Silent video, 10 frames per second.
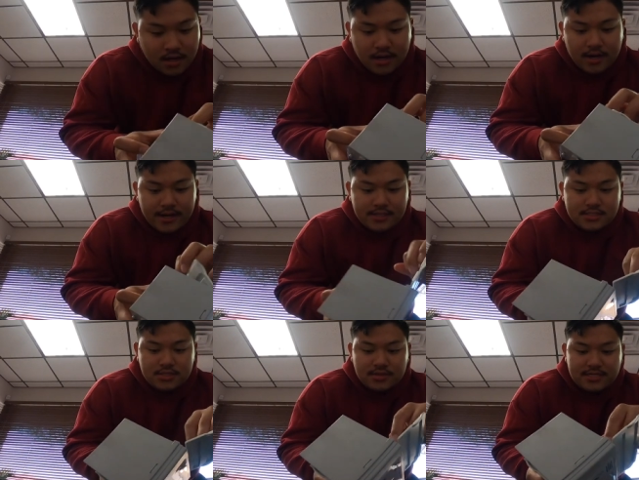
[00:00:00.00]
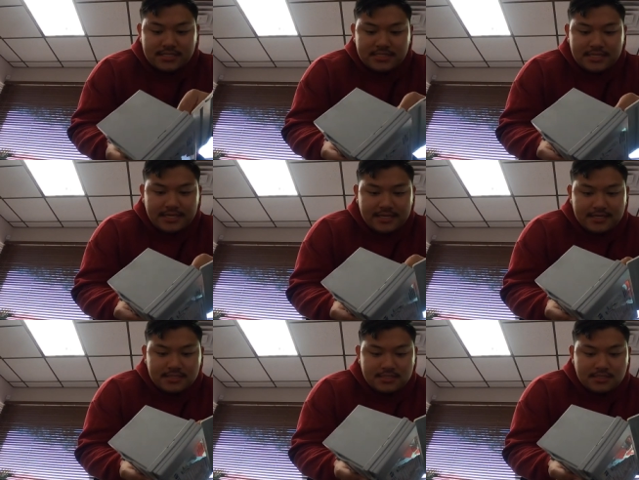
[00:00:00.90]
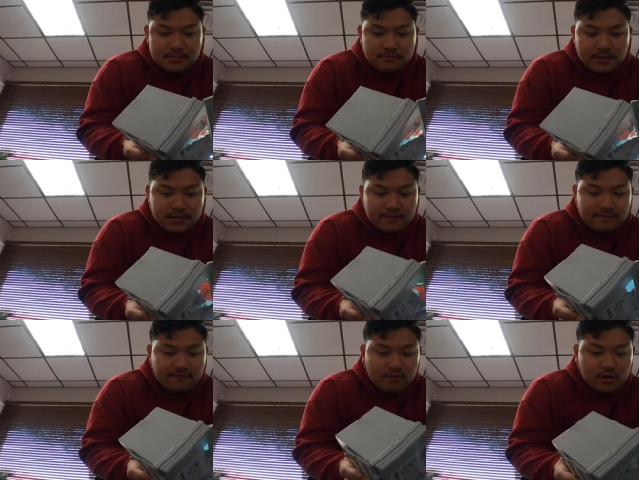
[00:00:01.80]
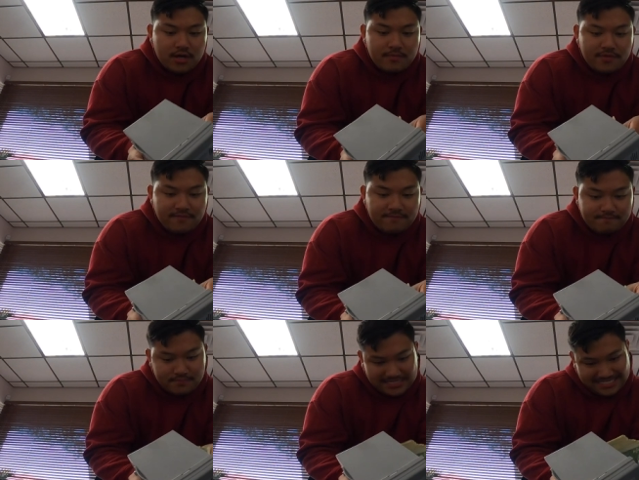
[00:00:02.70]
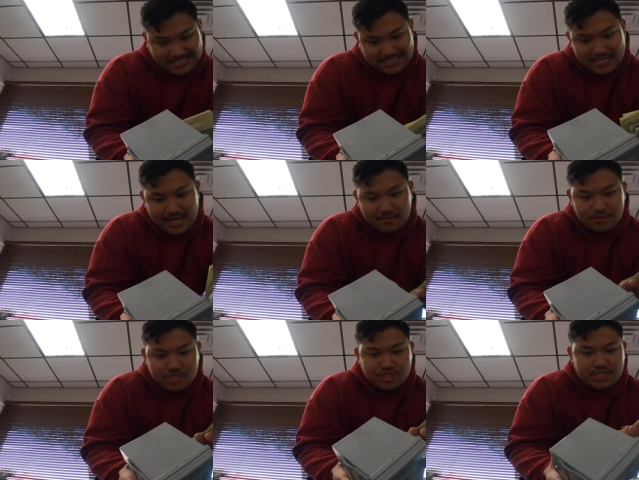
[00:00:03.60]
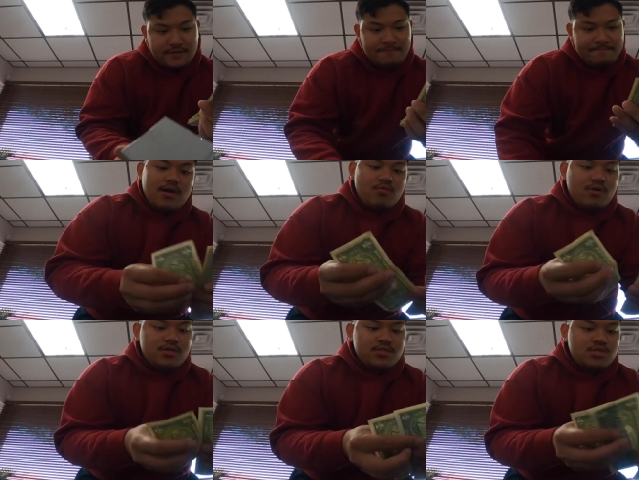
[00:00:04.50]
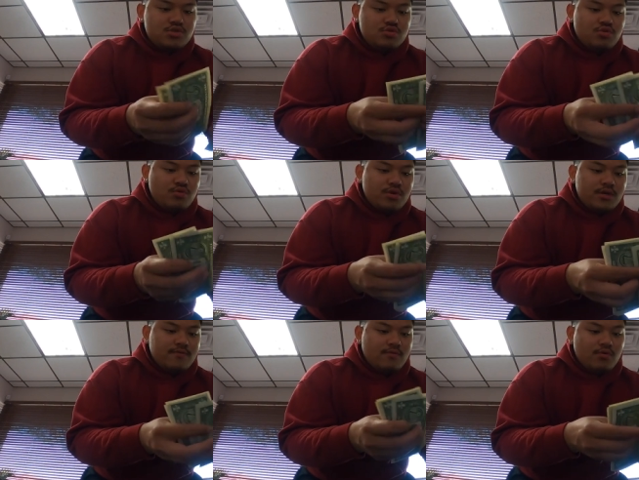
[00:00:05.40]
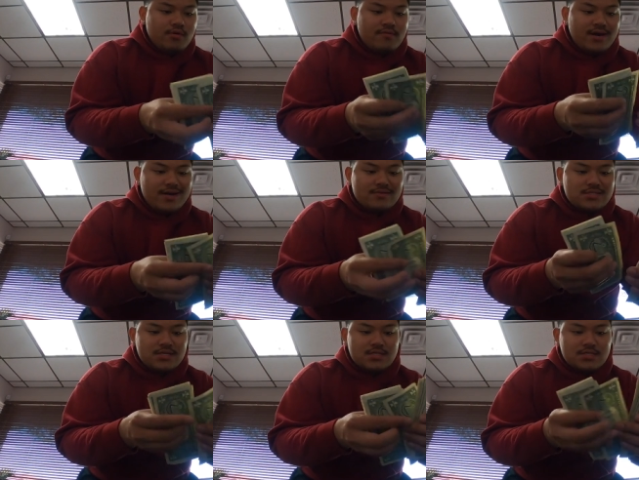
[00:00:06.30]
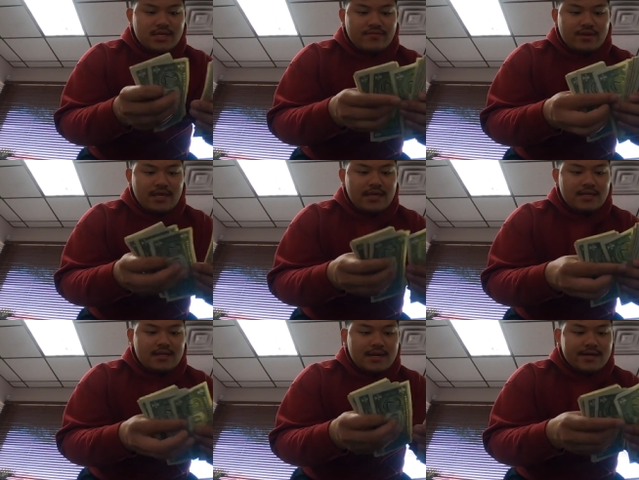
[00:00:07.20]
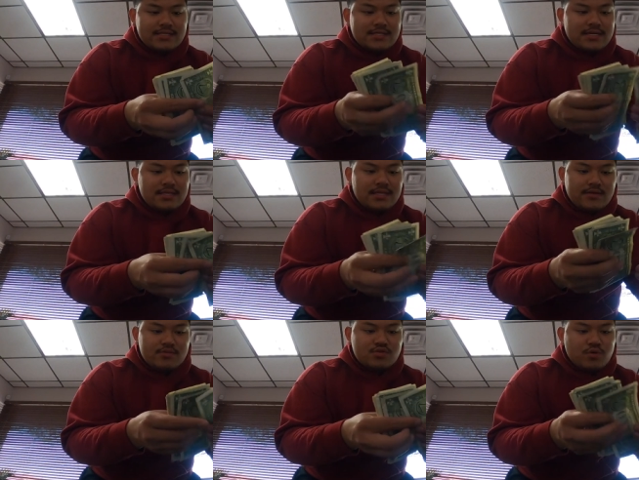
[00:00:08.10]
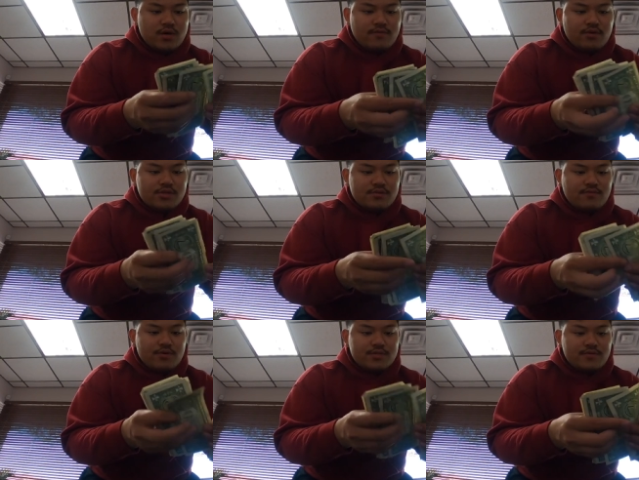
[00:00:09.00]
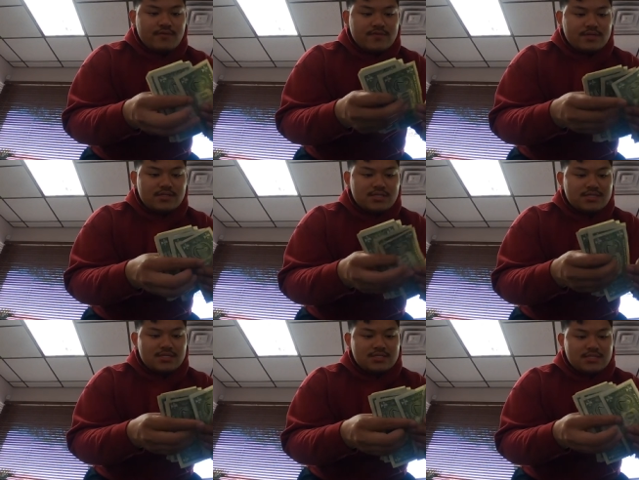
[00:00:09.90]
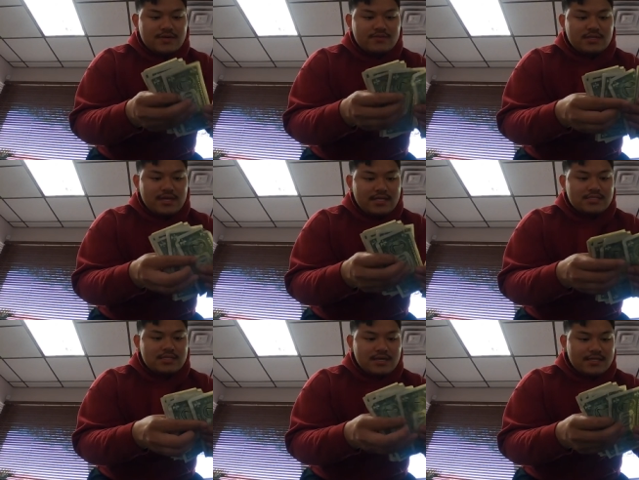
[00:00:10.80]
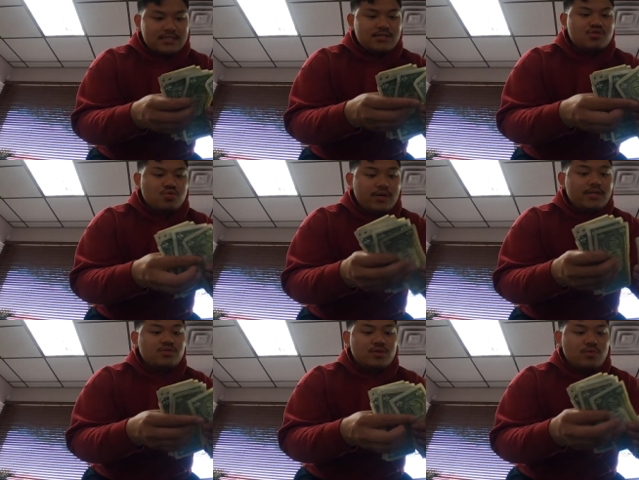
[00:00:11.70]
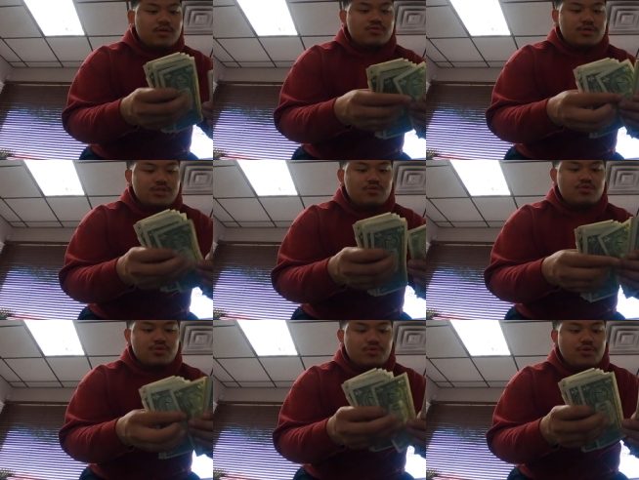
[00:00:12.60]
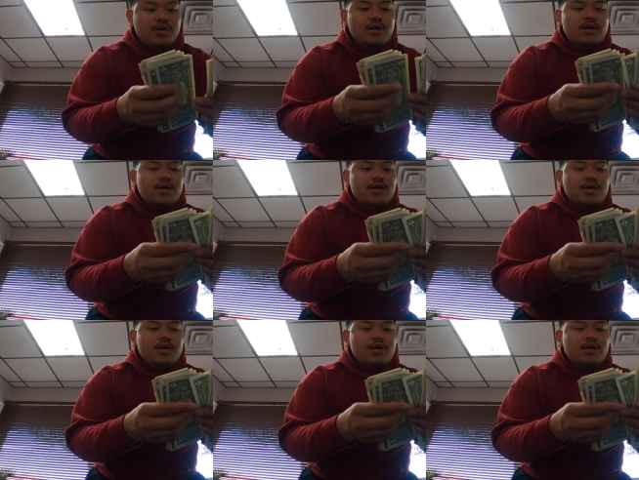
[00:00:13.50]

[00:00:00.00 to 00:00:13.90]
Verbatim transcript: All right, so this is the money from the snack machine. Got 1, 2, 3, 4, 5, 6, 7, 8, 9, 10, 11, 12, 13, 14, 15, 16, 17, 18, 19, 20, 21, 22, 23,